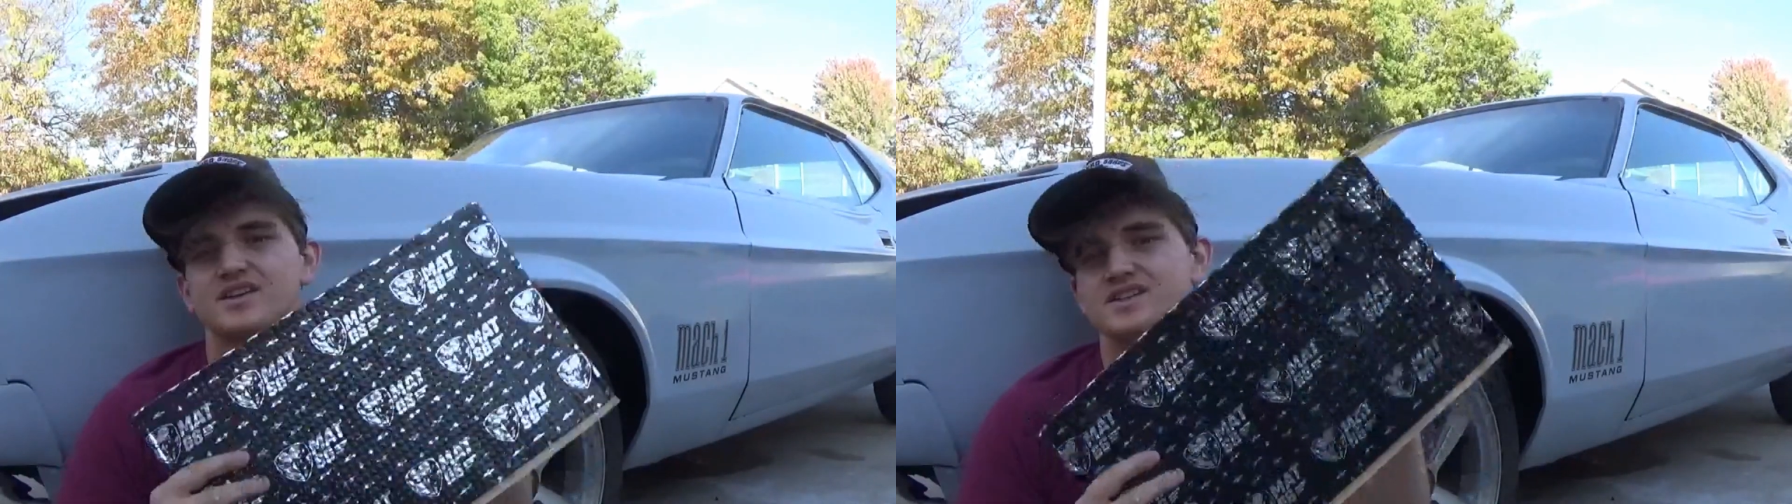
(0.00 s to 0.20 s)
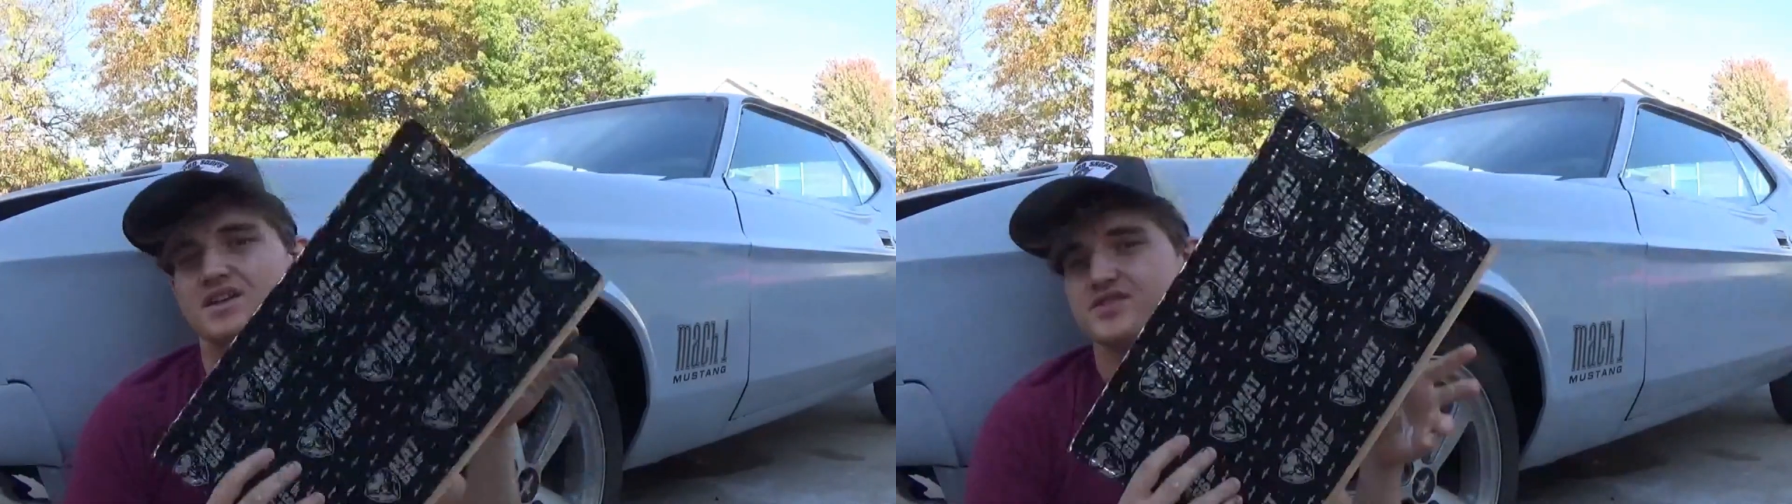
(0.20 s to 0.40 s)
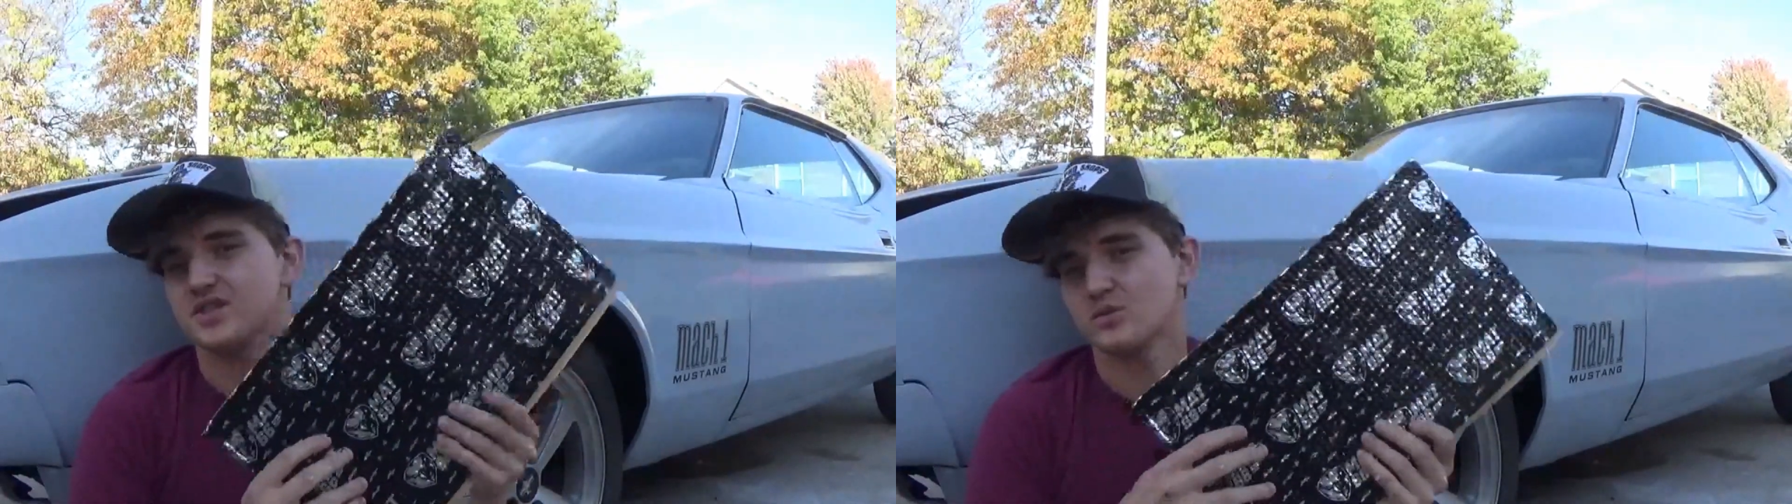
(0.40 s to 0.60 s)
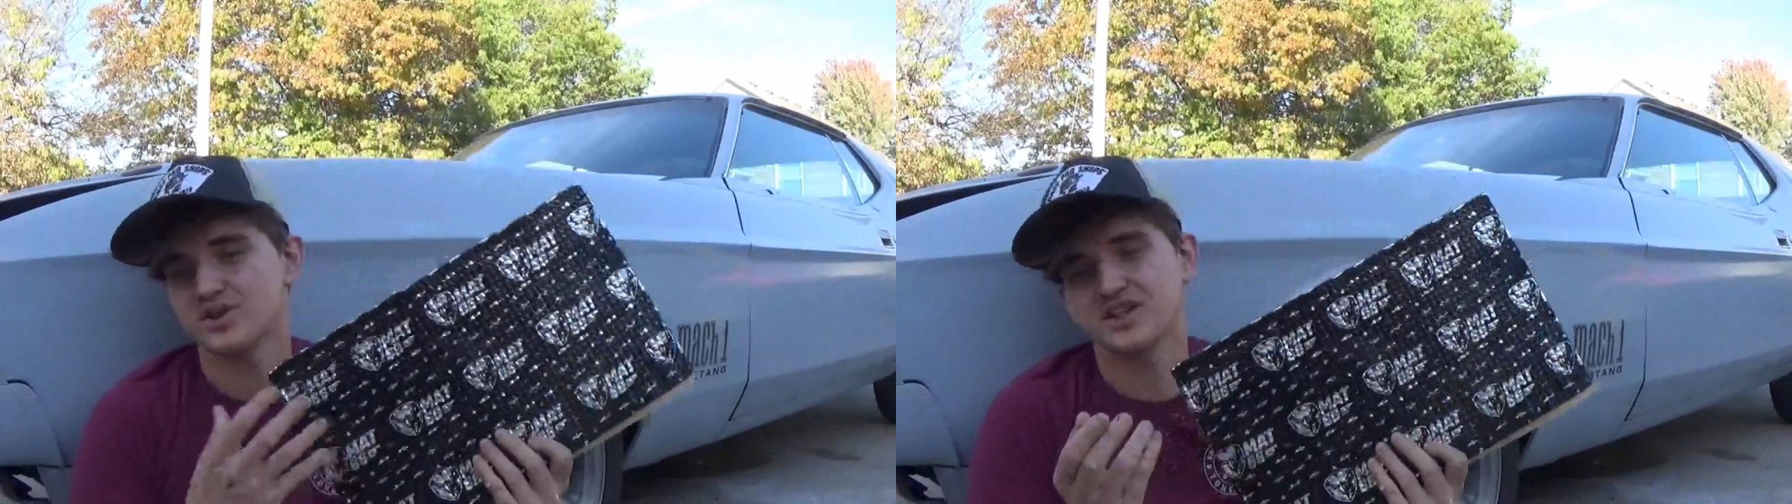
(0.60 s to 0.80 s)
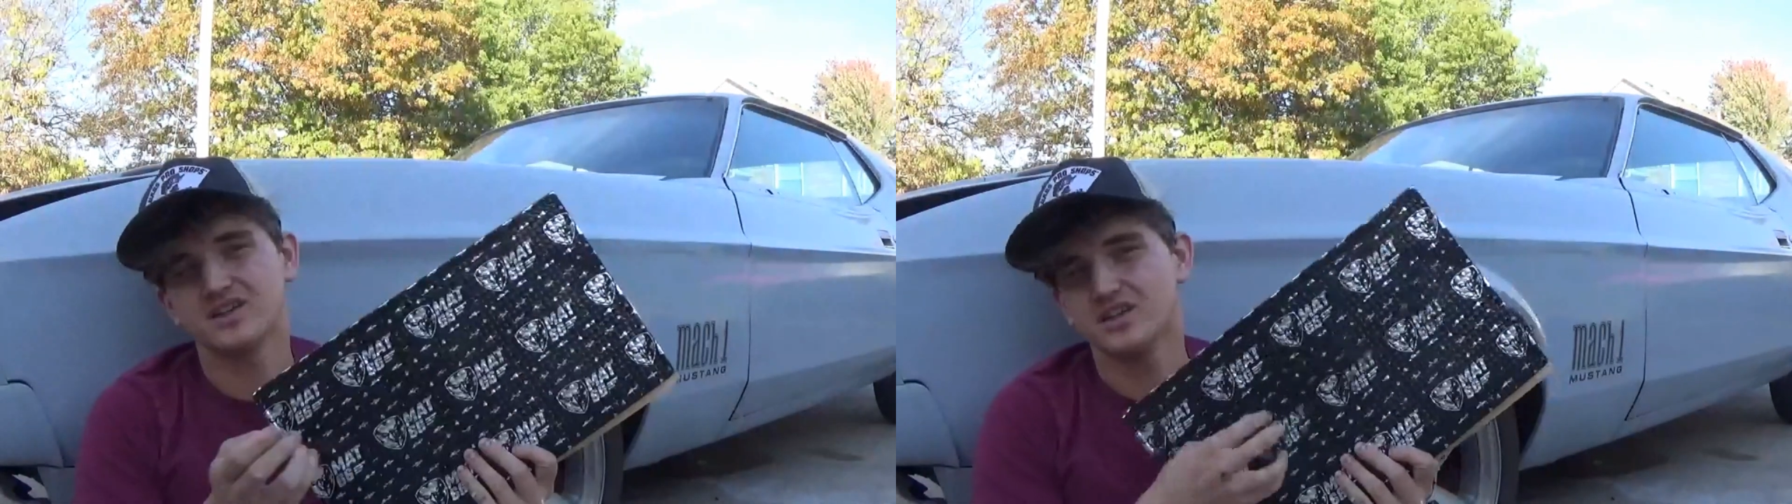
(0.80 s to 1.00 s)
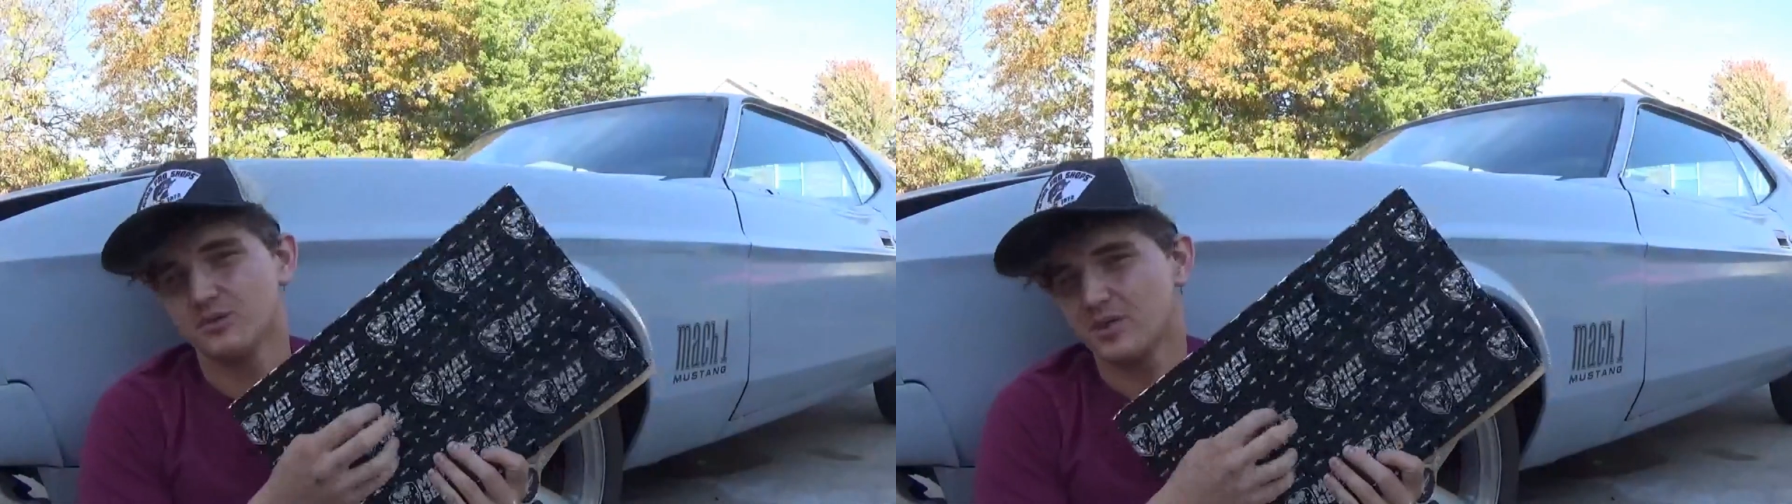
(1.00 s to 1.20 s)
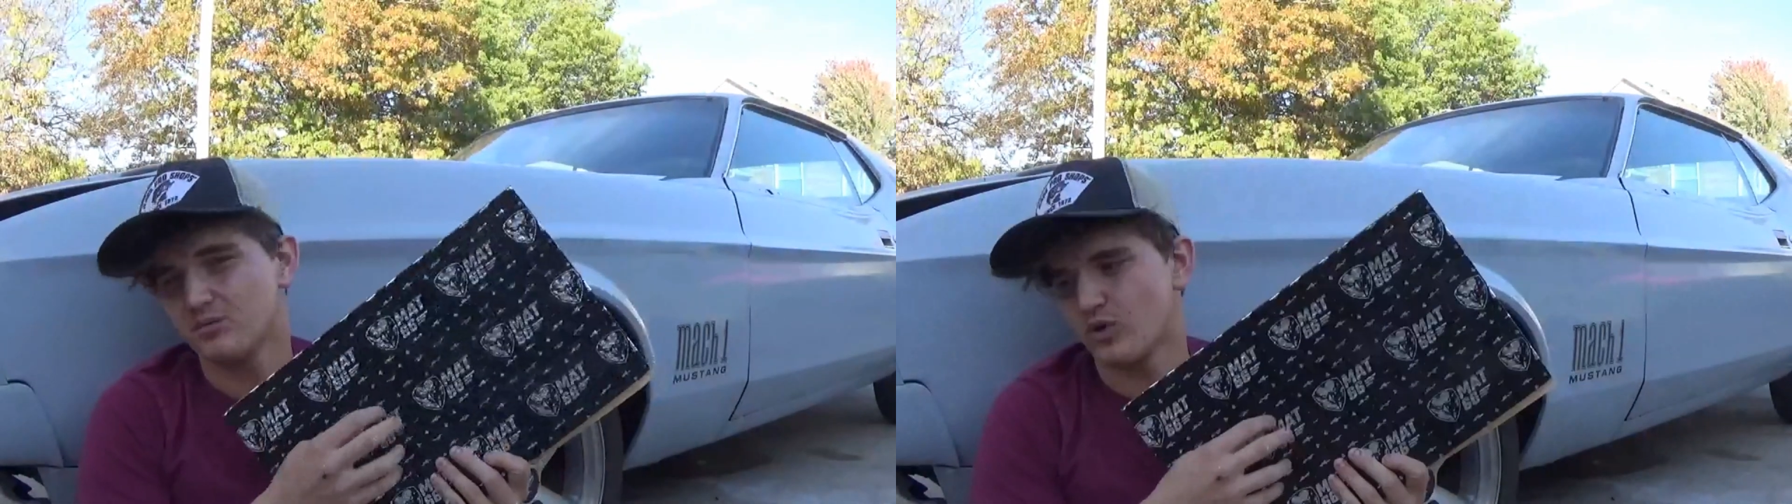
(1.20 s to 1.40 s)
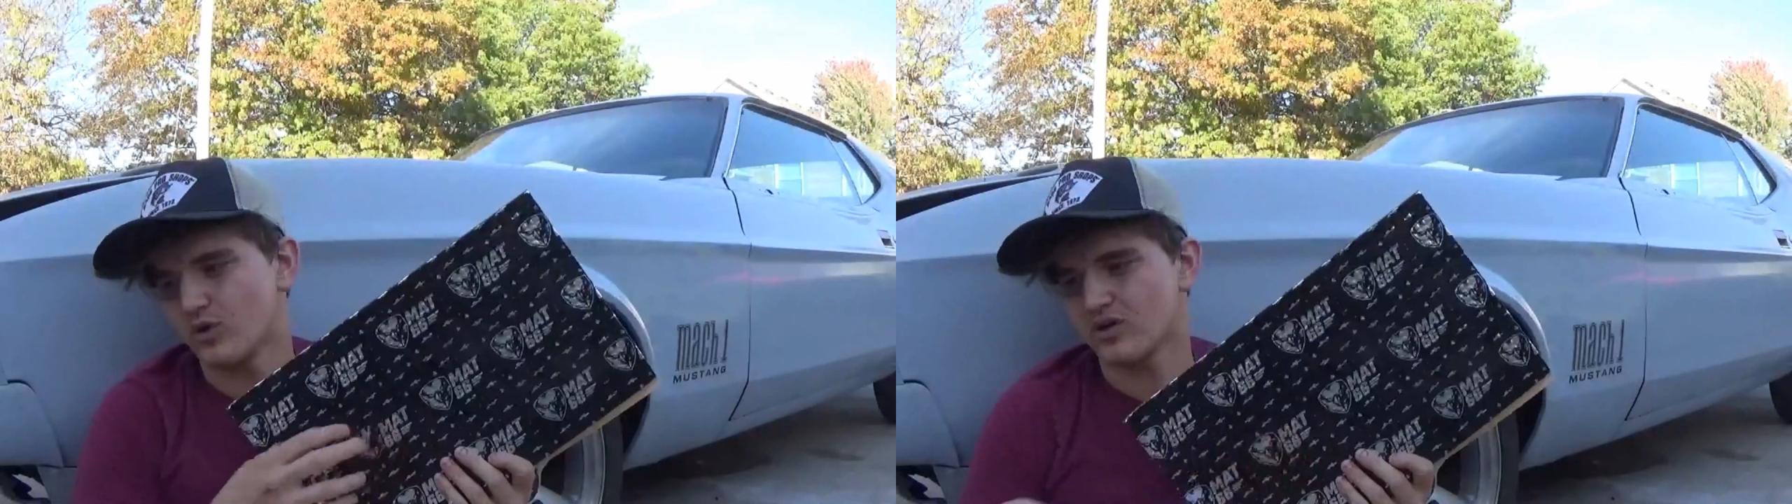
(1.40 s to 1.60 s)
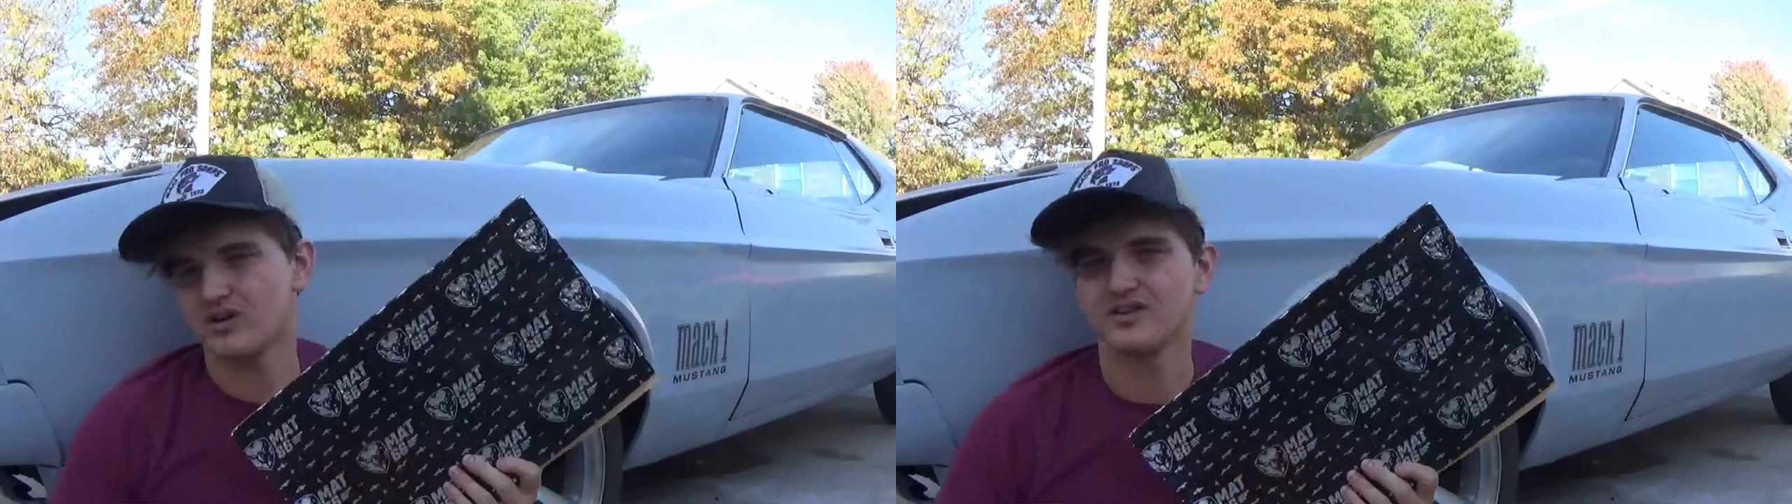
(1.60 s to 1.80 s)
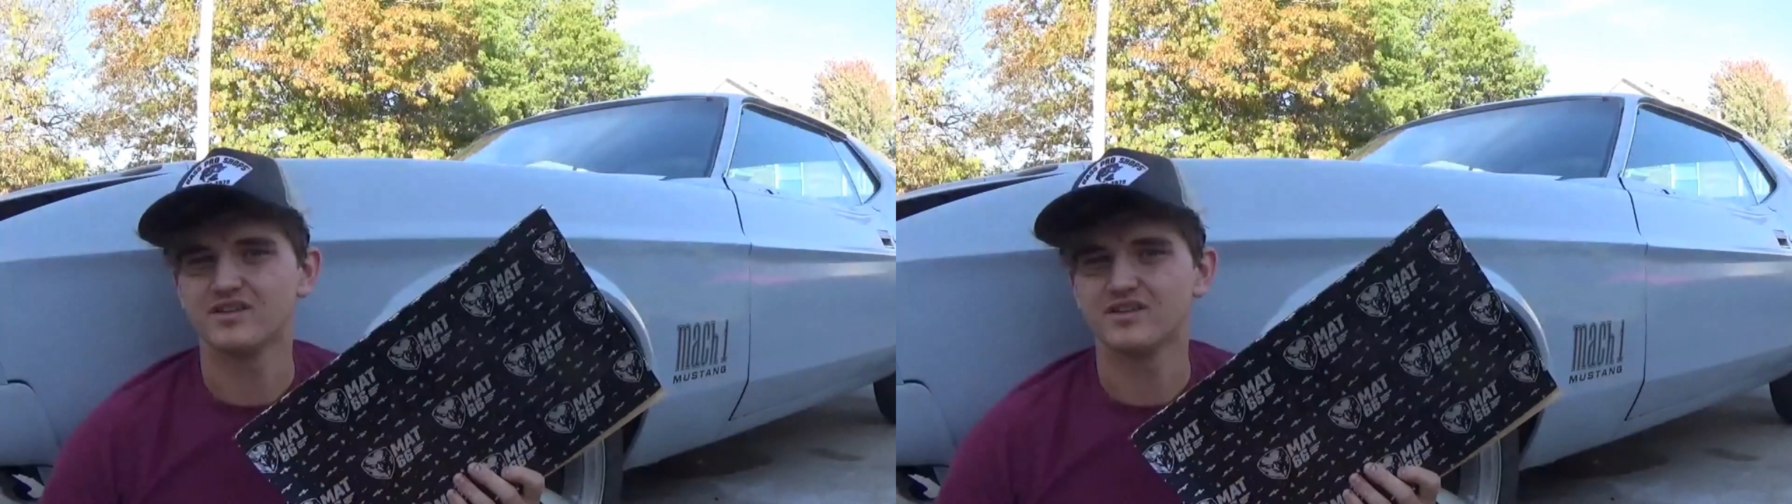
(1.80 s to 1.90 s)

This stuff is going to run you a little bit more